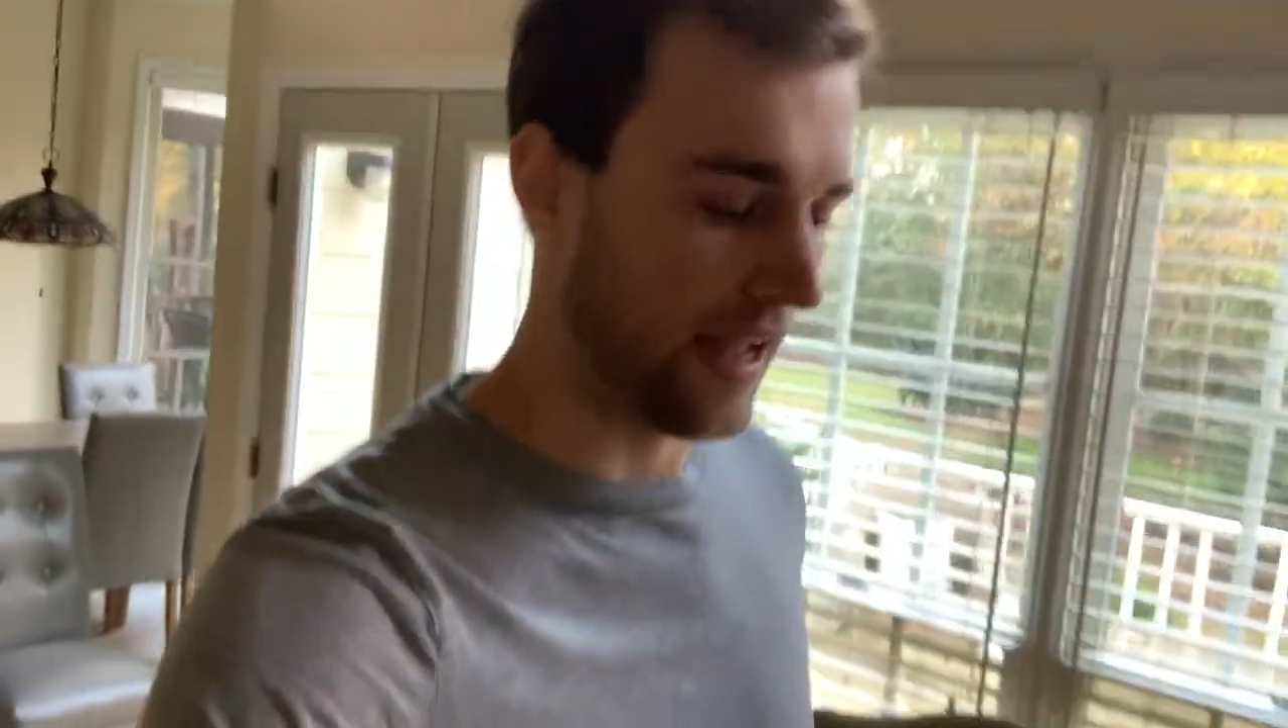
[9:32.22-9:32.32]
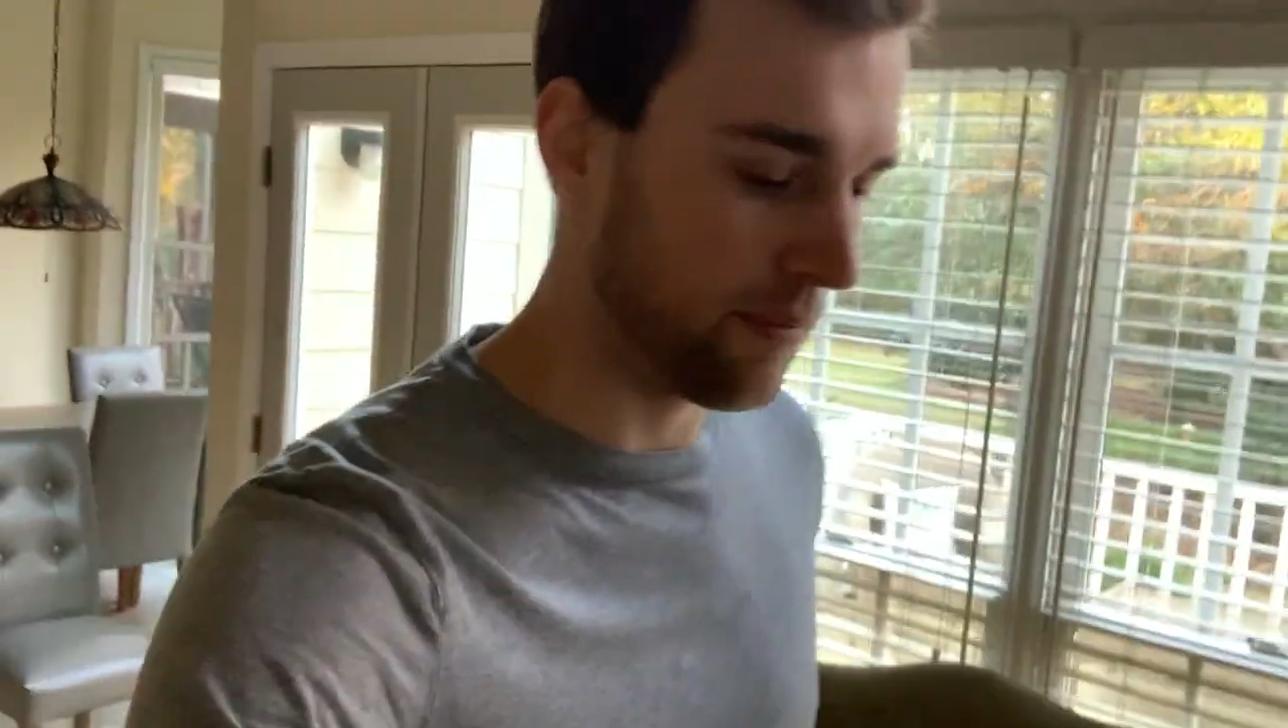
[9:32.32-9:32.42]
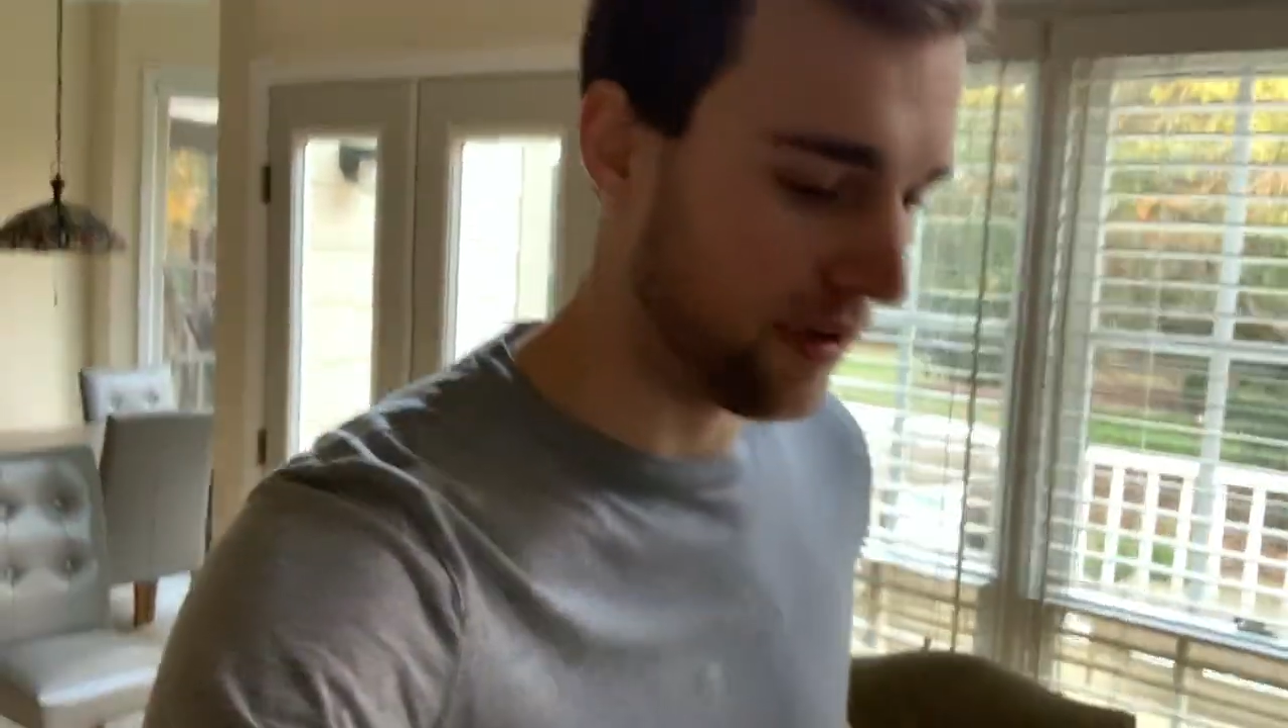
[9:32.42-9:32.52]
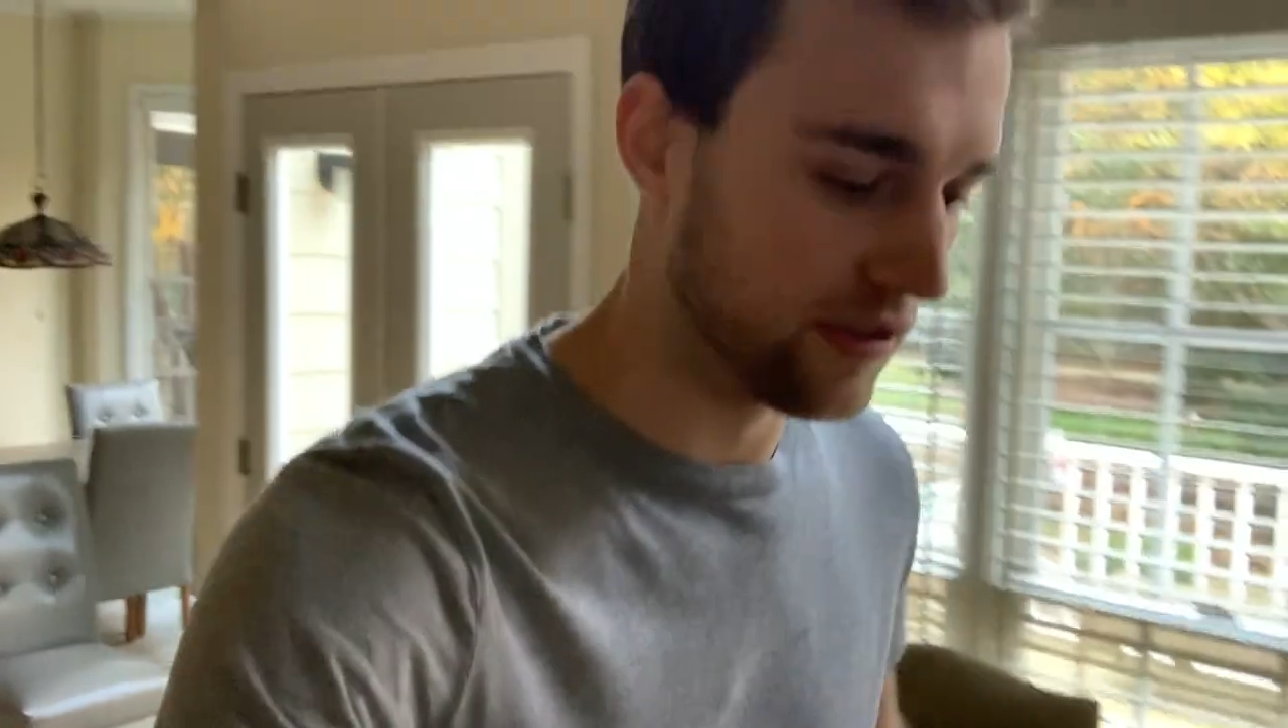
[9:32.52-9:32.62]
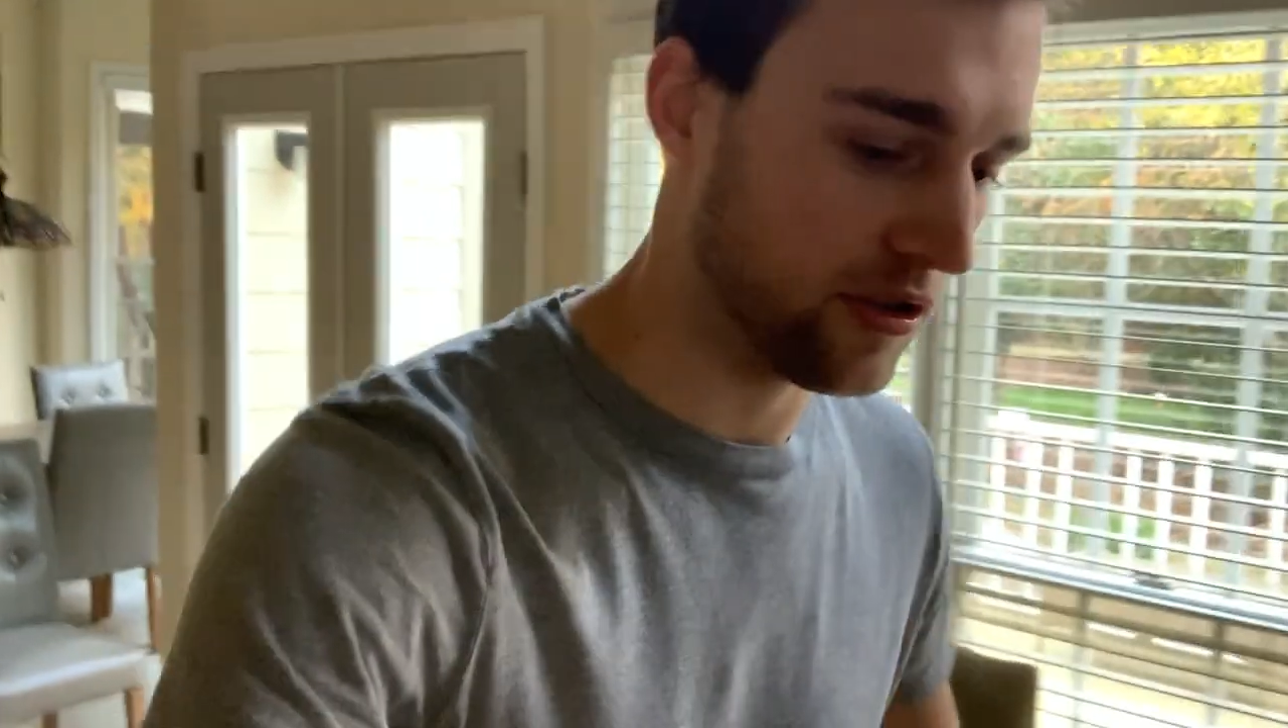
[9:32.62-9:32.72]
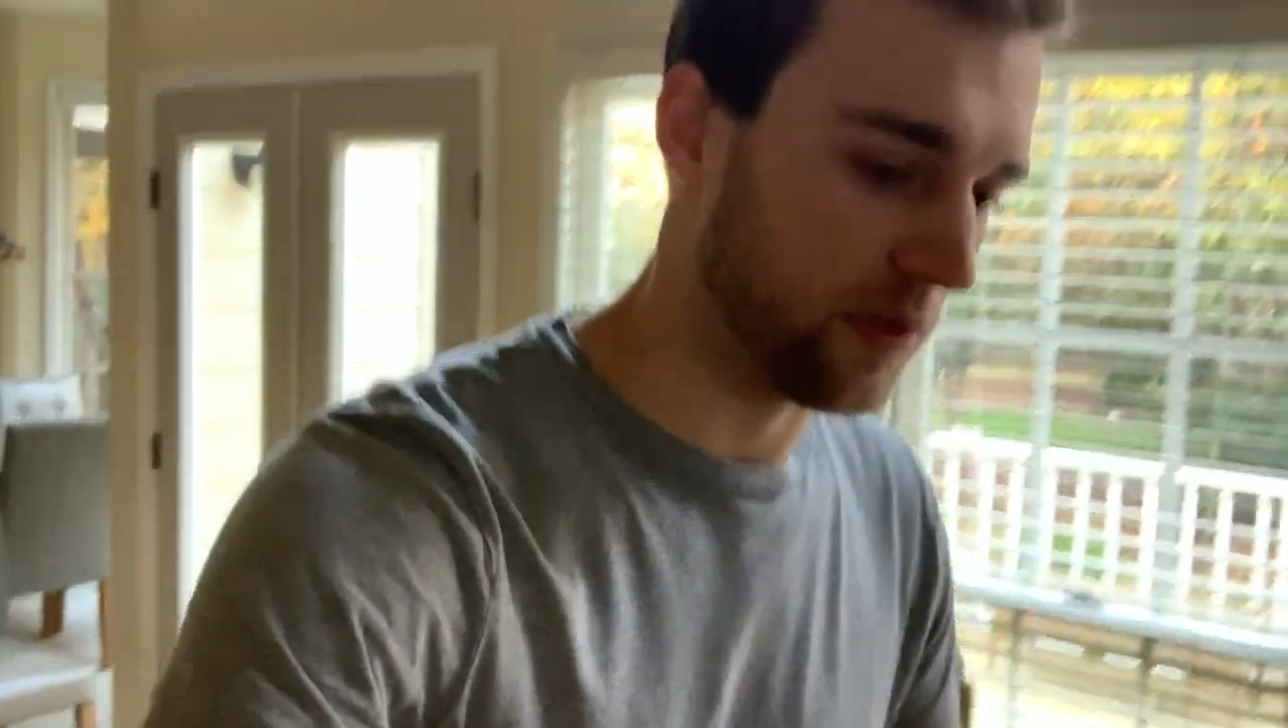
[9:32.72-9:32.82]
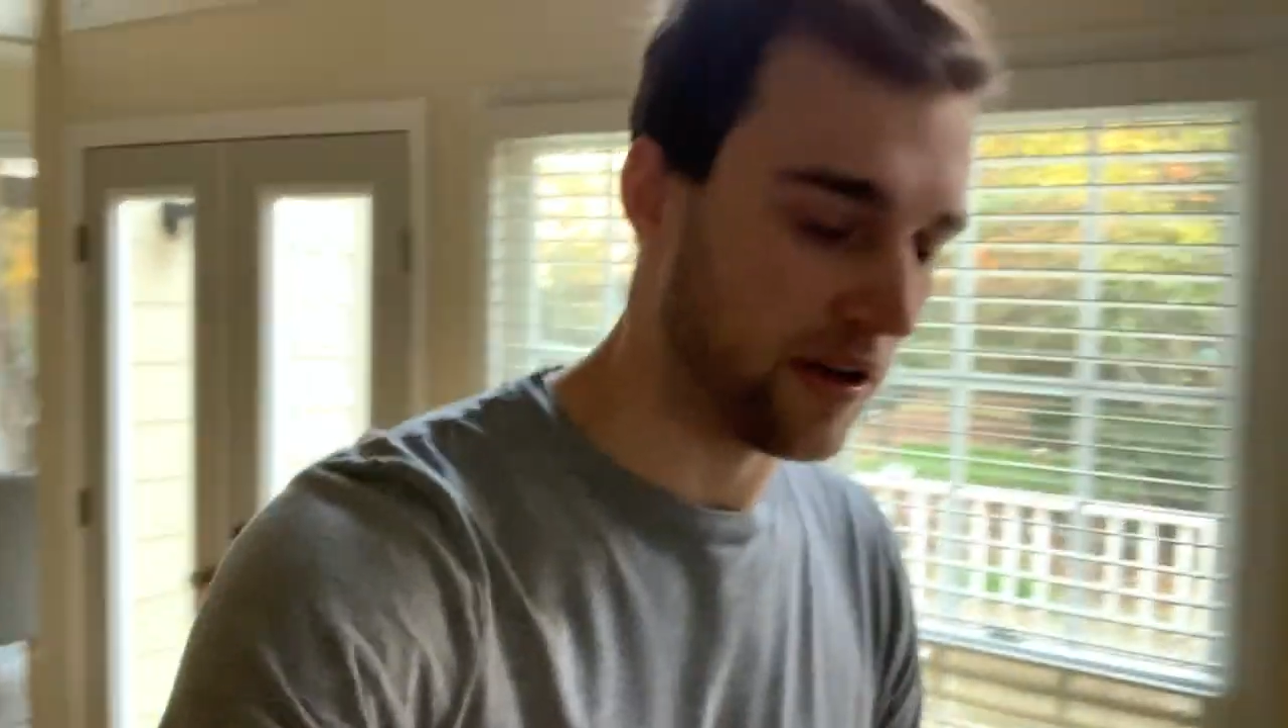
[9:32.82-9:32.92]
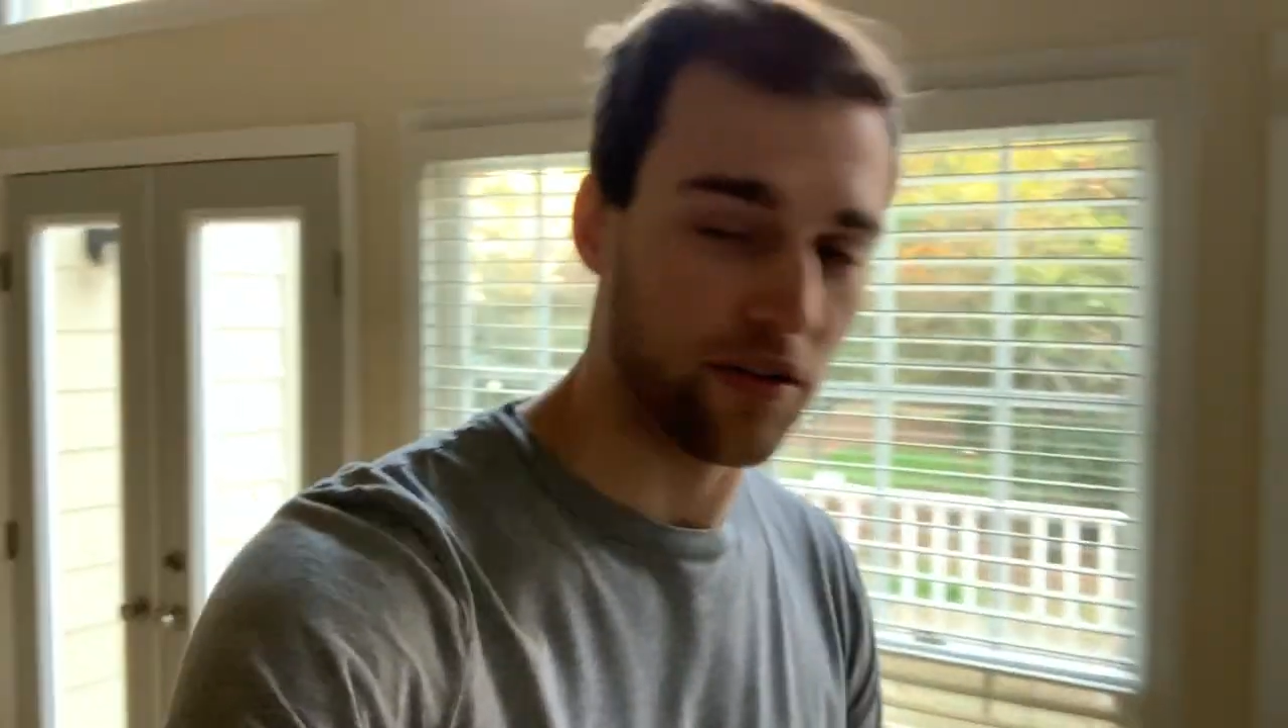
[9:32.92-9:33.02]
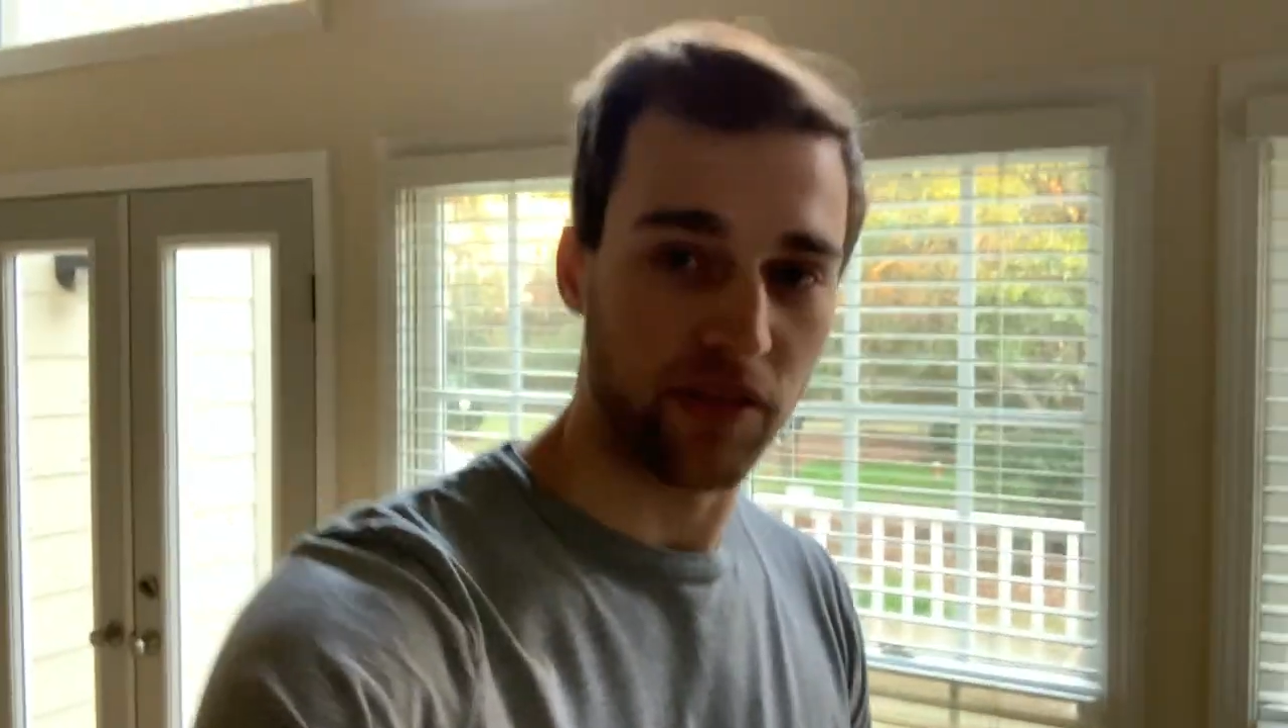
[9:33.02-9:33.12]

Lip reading: I am much quicker